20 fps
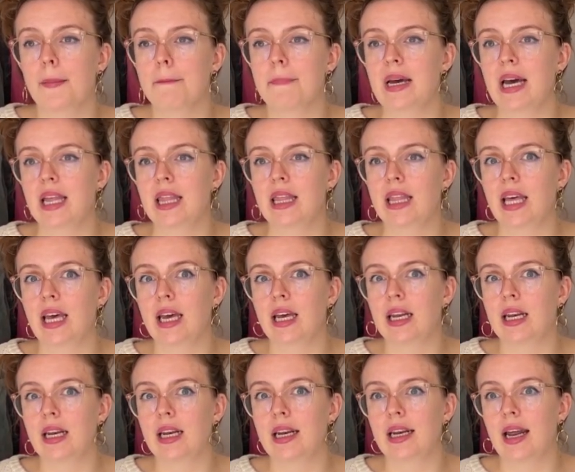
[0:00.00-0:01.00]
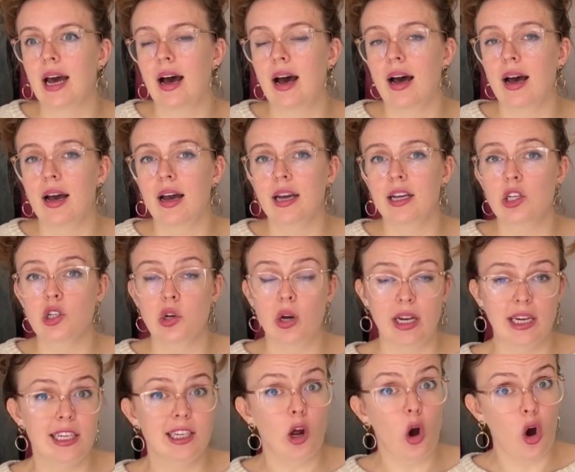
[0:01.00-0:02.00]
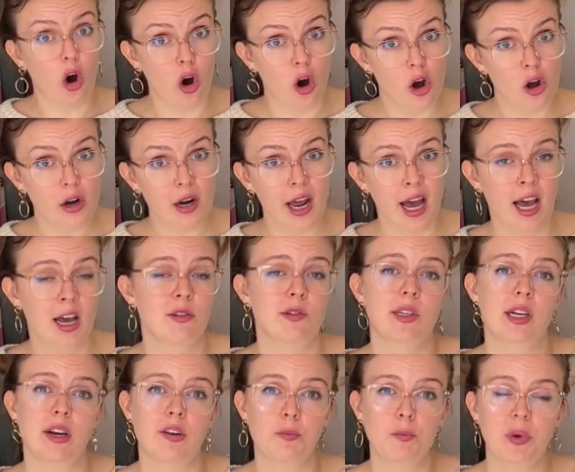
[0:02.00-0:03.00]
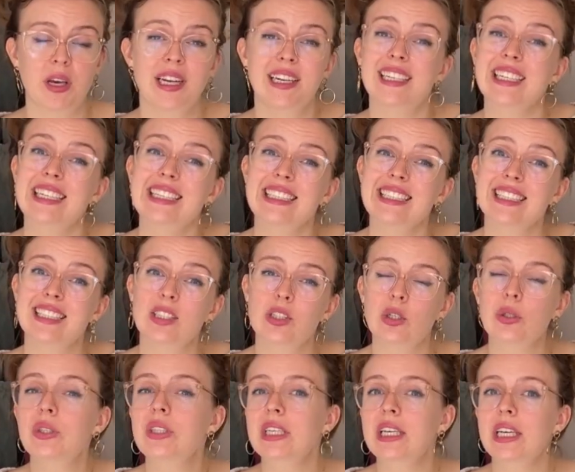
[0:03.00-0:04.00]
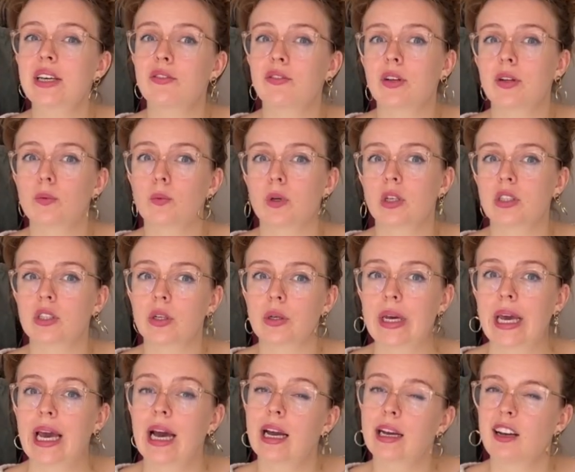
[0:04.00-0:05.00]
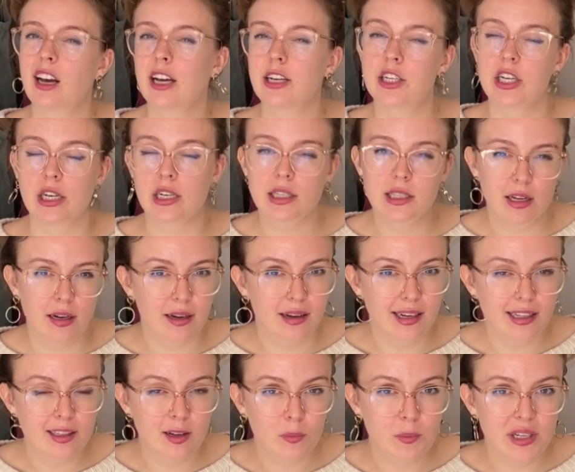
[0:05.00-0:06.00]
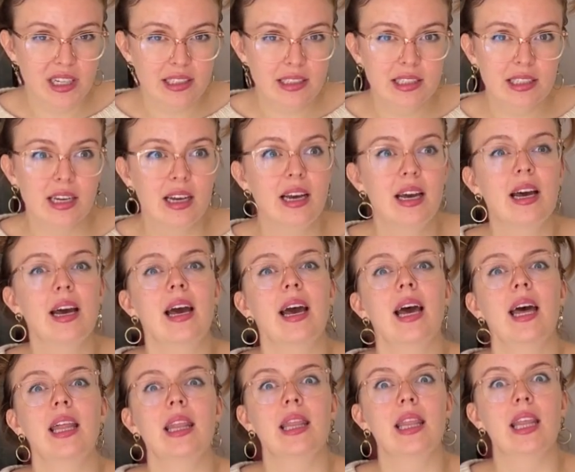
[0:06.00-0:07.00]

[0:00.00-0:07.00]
And then I tried it on after I pinned it to see if it was okay. I adjusted a little bit, and